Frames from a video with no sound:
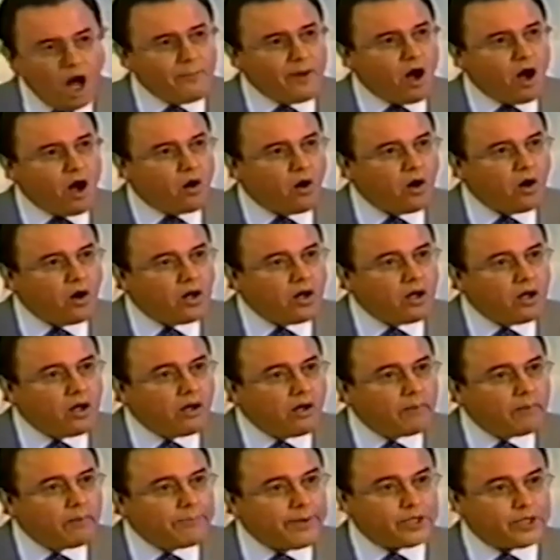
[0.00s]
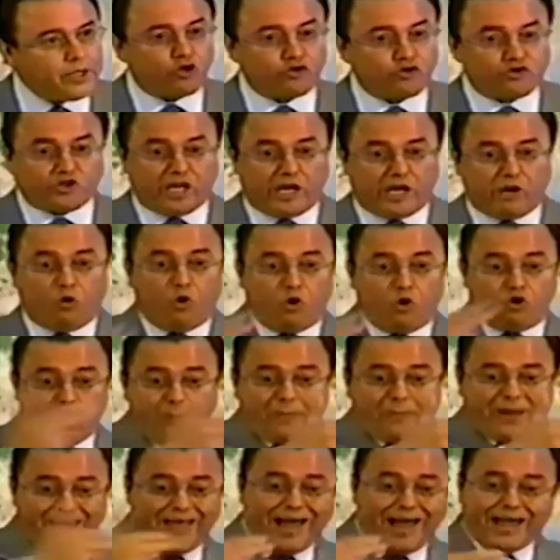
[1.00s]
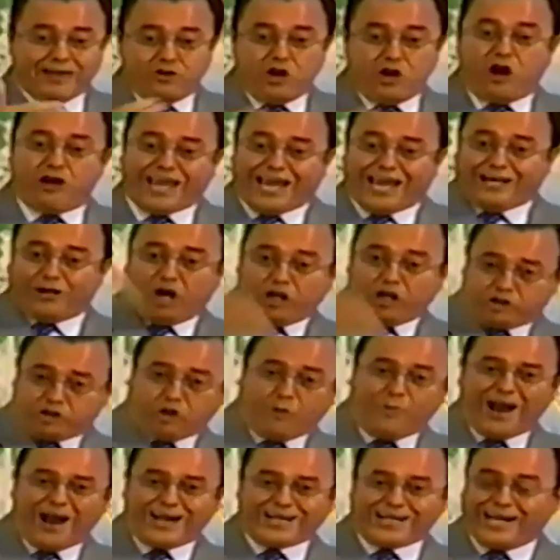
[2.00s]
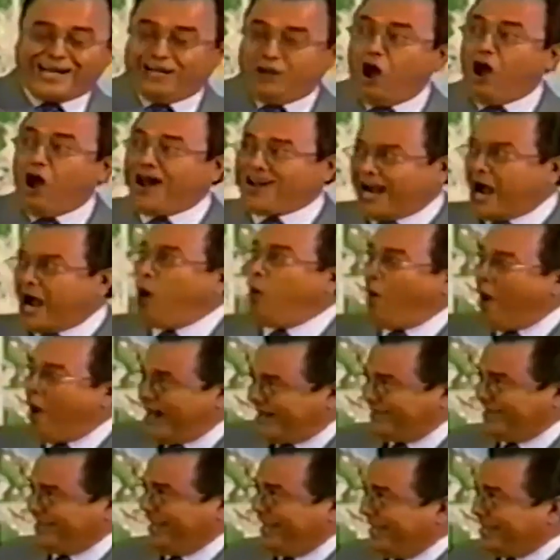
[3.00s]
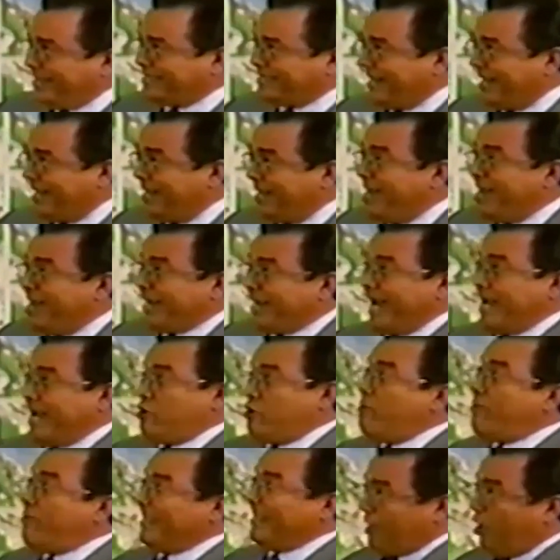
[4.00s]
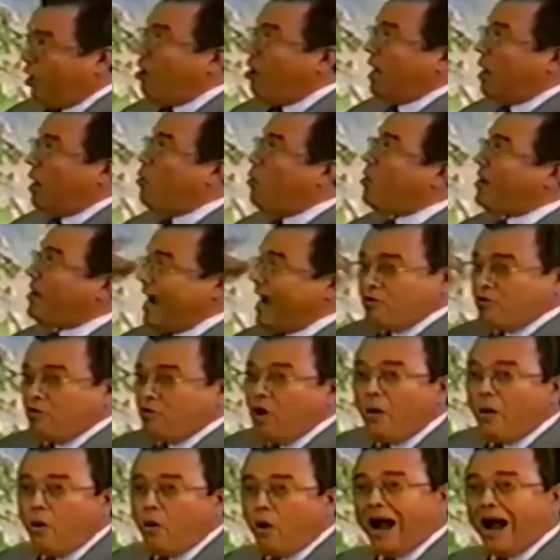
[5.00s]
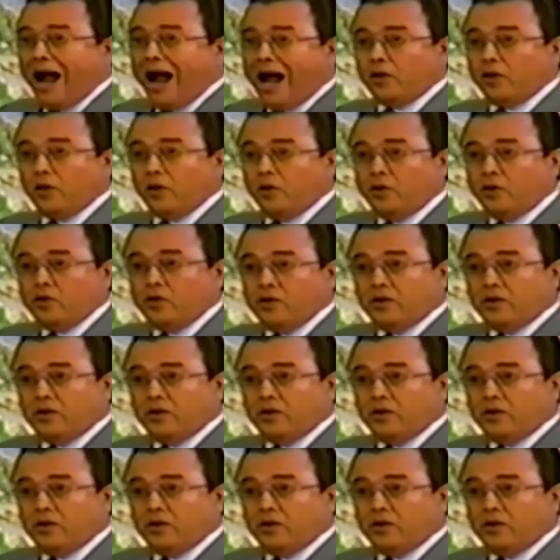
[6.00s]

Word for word: What do you mean? If one ruined me and the other fixed me, now John says that I have to seek an attorney?